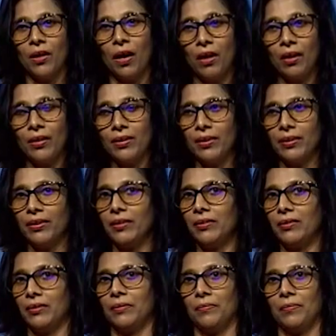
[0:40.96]
on
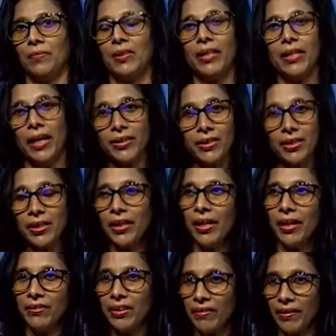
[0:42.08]
the Nightingale
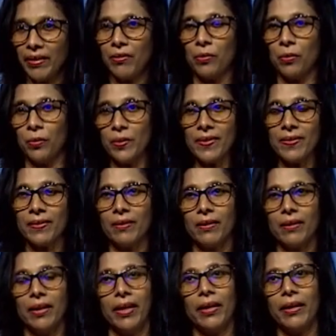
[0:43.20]
and the Red Rose,
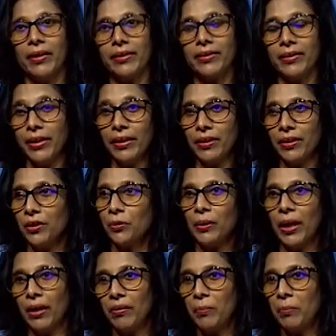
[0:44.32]
and I think you
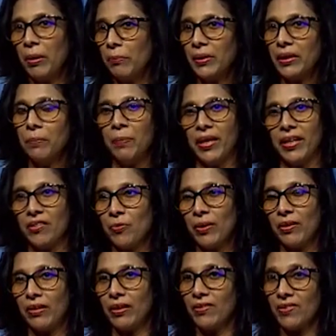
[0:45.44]
can remember the place we
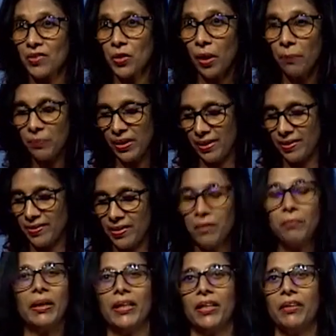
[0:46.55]
stopped the lesson,
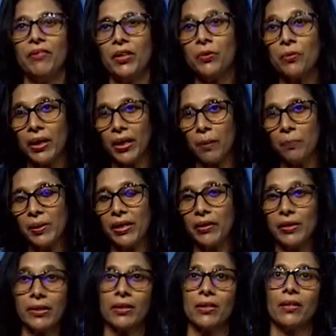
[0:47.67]
but anyway, to recapitulate,
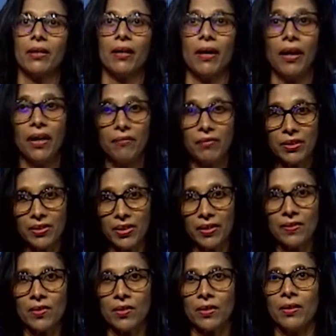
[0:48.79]
I will
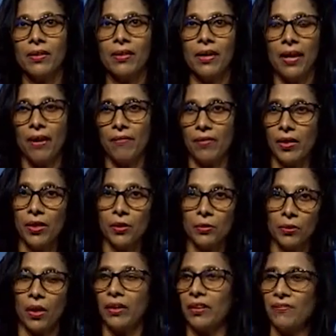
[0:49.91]
just have a look
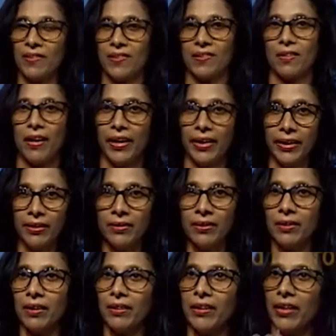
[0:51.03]
on the first slide. The